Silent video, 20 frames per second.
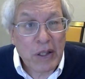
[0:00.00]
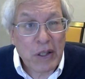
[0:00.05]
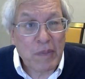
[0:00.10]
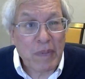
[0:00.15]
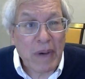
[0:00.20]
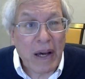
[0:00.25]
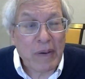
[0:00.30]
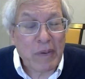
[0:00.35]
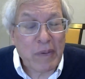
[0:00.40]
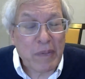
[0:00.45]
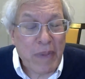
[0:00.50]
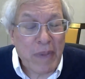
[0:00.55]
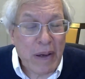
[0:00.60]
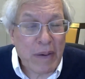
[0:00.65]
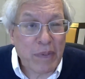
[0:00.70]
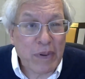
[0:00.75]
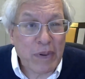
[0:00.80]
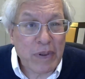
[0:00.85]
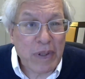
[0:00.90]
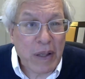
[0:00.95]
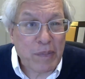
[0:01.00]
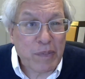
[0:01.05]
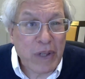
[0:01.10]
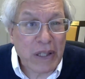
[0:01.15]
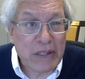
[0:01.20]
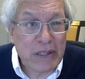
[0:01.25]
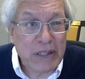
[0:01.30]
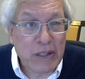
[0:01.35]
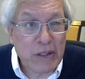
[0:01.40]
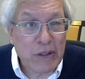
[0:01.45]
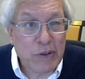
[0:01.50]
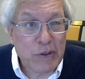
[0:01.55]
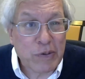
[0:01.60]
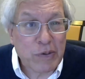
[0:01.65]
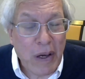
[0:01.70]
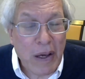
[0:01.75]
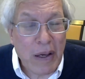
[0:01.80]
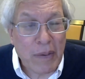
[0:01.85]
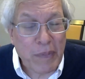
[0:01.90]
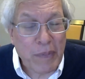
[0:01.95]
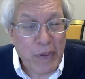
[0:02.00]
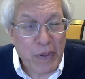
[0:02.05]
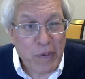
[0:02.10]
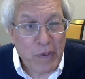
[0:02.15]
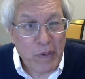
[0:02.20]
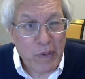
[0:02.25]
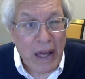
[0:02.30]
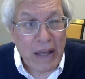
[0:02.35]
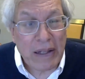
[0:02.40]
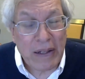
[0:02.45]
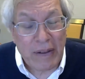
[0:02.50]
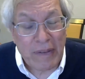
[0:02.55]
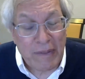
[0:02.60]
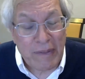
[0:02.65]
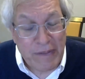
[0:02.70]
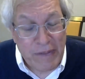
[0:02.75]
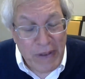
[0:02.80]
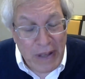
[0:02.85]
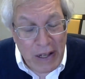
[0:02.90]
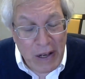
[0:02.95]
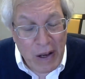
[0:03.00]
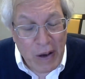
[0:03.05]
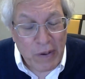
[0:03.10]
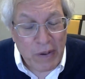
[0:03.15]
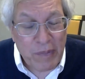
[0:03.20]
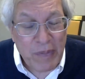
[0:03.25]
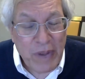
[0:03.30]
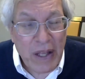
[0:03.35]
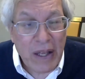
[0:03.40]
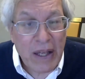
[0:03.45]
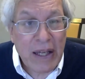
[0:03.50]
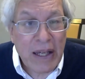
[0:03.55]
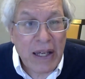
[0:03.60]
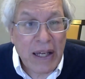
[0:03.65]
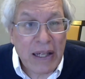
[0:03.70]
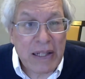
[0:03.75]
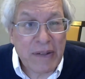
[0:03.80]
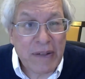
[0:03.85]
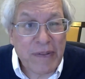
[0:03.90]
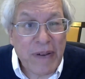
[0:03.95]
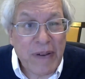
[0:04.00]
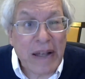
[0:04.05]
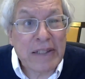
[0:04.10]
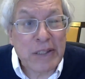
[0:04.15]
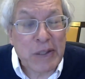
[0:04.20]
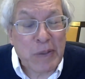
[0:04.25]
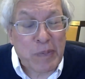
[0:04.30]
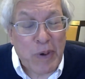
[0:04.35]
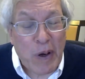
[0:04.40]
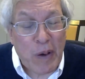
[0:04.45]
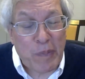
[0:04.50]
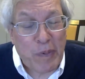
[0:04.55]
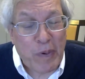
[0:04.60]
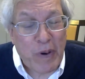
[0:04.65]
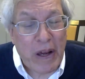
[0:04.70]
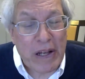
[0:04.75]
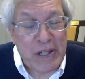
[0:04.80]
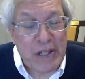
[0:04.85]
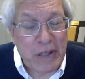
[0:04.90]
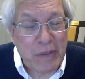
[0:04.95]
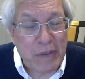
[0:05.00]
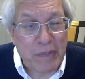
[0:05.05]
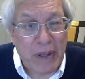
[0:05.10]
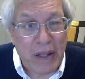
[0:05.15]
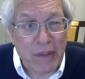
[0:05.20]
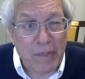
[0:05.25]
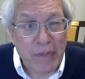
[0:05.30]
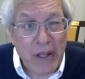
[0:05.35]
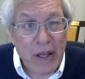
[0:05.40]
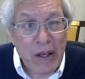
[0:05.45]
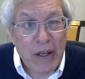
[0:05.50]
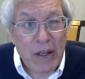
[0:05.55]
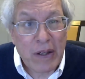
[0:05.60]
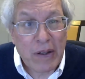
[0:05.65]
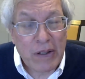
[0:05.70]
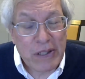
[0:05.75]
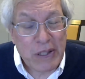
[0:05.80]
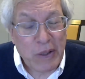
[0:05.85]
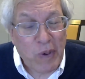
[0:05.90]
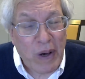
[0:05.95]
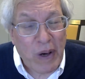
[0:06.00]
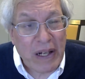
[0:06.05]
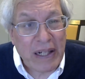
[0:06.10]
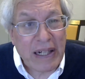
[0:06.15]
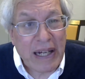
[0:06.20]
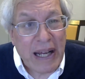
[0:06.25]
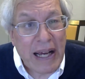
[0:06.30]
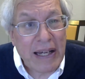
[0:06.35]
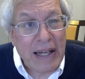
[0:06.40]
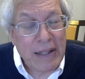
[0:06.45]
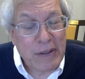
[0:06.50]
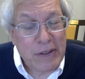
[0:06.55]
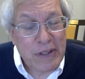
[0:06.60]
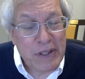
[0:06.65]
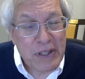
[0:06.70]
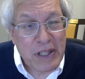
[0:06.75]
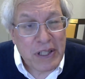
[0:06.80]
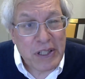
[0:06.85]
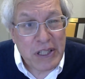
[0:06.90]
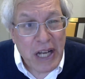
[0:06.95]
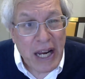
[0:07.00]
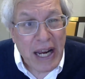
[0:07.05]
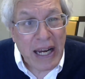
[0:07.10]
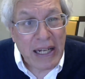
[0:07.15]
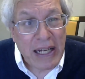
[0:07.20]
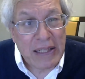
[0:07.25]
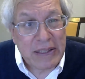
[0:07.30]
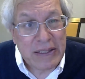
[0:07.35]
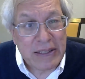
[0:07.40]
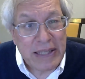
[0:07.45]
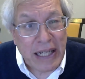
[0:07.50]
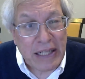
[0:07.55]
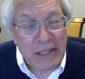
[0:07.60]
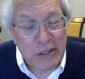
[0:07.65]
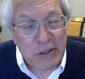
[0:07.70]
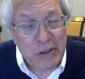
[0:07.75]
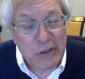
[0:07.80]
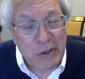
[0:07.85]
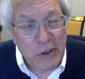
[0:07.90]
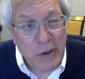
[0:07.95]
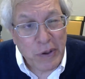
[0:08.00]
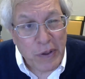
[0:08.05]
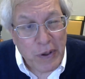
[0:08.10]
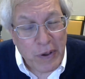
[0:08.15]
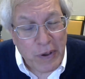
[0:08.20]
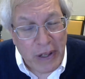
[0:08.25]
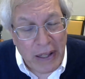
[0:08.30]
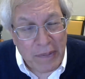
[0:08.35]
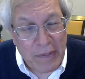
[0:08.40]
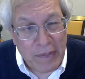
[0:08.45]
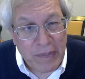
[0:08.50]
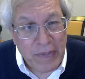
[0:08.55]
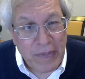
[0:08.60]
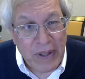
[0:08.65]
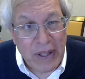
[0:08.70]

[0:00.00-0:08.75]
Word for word: You might remember that President Trump vetoed a defense appropriation bill because he wanted Congress to change Section 230.